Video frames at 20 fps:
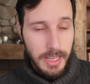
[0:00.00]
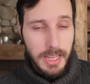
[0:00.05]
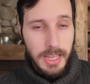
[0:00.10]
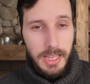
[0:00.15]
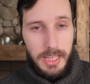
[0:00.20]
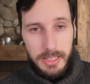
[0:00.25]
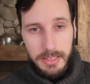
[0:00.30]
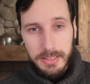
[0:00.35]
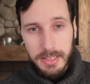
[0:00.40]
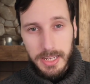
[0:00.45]

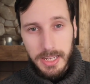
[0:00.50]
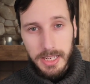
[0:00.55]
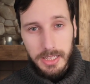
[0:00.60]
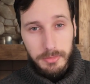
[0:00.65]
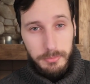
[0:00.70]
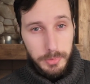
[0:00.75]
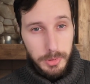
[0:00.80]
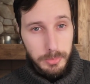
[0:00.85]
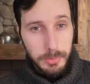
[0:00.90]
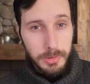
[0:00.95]
And then
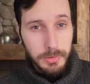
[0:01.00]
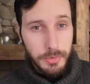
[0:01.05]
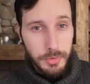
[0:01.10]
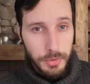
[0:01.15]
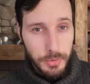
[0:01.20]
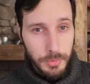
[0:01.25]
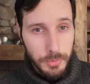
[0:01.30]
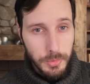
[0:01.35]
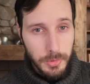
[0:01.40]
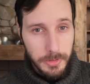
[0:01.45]
in World War
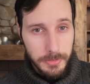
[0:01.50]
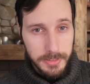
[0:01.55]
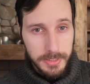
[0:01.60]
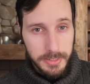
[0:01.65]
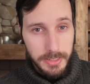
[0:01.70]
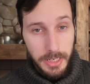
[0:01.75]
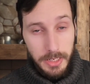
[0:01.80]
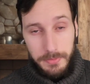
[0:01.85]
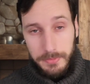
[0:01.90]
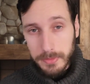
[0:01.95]
II, it
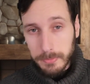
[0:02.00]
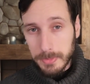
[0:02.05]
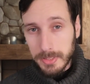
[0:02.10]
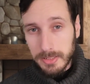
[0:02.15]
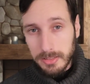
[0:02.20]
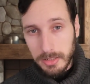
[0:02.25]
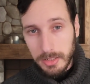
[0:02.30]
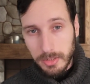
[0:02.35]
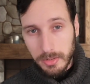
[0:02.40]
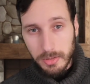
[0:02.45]
was
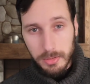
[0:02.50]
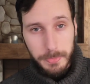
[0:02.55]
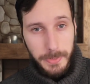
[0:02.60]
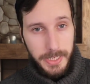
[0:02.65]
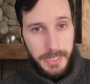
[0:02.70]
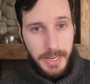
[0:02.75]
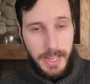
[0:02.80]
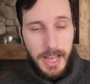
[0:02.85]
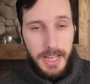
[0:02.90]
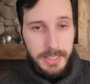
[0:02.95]
infamously used
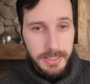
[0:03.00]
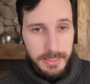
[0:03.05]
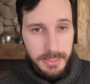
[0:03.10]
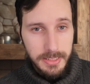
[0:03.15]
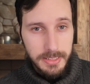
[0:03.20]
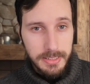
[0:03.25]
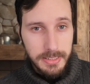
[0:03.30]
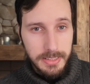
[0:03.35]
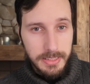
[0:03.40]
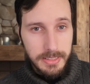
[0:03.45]
by
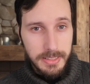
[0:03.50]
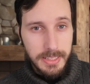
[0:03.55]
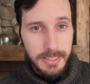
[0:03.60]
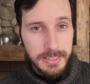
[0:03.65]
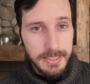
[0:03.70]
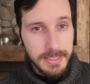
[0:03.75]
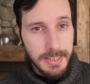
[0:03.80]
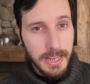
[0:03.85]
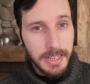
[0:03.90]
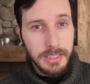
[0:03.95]
Nazis in the
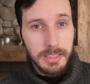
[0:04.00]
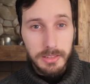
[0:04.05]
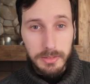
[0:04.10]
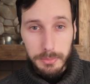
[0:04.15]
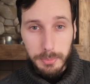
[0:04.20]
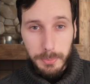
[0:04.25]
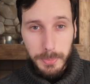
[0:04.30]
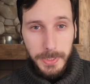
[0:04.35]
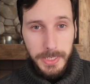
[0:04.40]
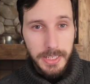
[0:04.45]

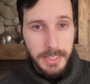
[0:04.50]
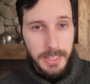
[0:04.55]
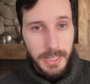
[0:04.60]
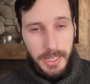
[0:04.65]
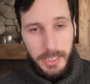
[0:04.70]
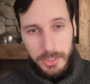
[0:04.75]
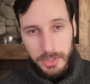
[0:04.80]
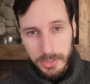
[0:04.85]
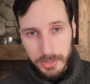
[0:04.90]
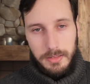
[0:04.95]
Cyclone B
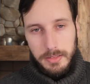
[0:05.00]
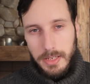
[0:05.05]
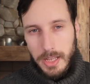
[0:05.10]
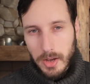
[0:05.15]
agent.